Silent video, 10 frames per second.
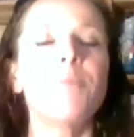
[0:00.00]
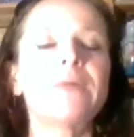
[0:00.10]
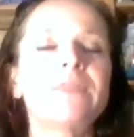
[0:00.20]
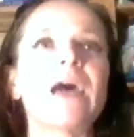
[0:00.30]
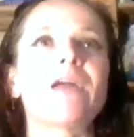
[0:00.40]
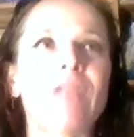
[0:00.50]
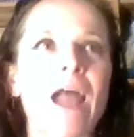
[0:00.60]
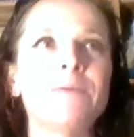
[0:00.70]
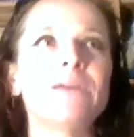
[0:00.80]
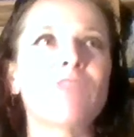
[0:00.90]
but that
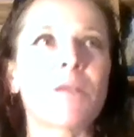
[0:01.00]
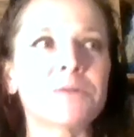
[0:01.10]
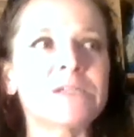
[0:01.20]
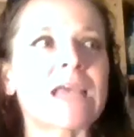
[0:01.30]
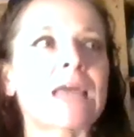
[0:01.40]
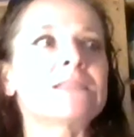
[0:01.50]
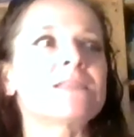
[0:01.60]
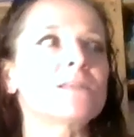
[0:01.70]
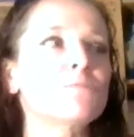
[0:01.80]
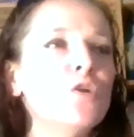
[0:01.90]
Rabbit represents
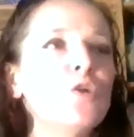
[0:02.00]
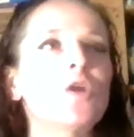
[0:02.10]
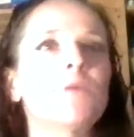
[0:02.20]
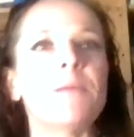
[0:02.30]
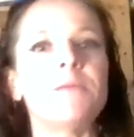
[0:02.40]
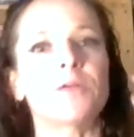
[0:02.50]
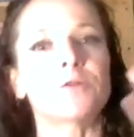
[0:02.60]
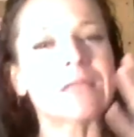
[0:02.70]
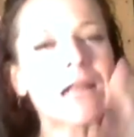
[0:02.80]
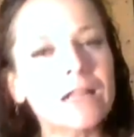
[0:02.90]
this moon, or maybe there
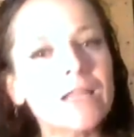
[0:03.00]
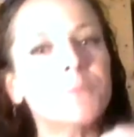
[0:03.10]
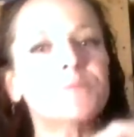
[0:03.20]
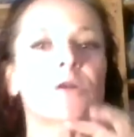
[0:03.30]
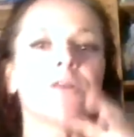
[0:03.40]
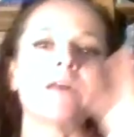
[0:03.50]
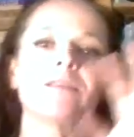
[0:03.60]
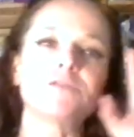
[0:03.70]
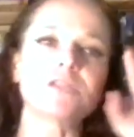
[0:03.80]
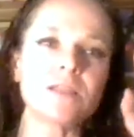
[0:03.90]
was an eclipse, and then
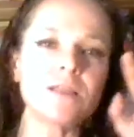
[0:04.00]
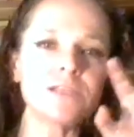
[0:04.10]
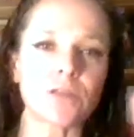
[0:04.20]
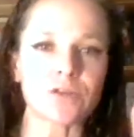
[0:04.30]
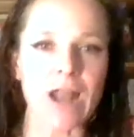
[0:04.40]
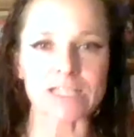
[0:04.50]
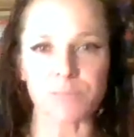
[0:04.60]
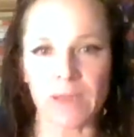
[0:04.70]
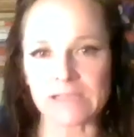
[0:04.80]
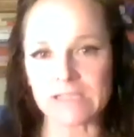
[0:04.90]
there was these other
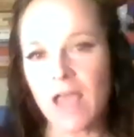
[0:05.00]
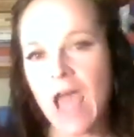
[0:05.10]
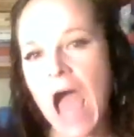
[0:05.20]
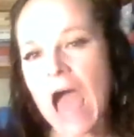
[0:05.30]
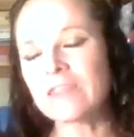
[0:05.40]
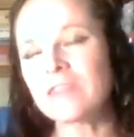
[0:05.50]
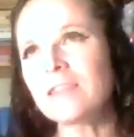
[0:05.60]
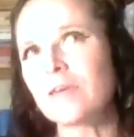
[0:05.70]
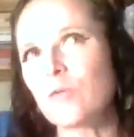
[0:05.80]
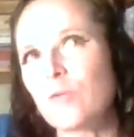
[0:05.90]
aspects. I
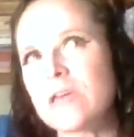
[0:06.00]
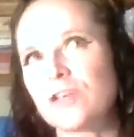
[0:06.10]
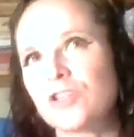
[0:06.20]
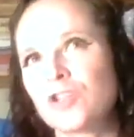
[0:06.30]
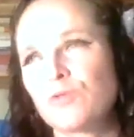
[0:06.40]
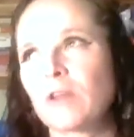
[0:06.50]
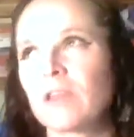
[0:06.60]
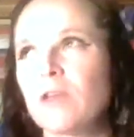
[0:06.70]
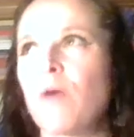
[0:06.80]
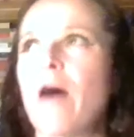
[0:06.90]
think that we could do
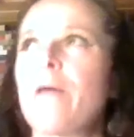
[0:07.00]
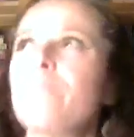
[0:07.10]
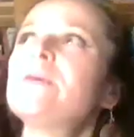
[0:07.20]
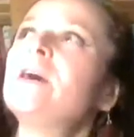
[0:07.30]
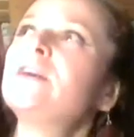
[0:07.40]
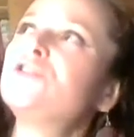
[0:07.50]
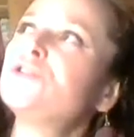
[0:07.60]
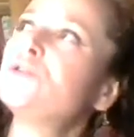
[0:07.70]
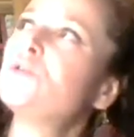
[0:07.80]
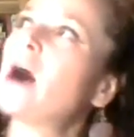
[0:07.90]
really well
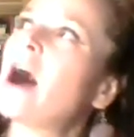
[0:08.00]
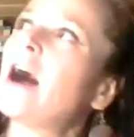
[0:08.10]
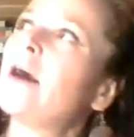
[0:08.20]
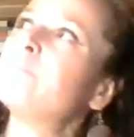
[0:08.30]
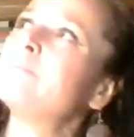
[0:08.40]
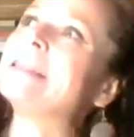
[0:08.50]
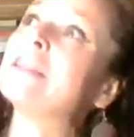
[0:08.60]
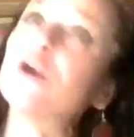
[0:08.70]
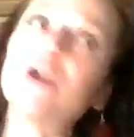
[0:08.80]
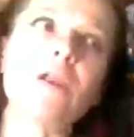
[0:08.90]
to
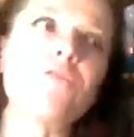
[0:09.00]
learn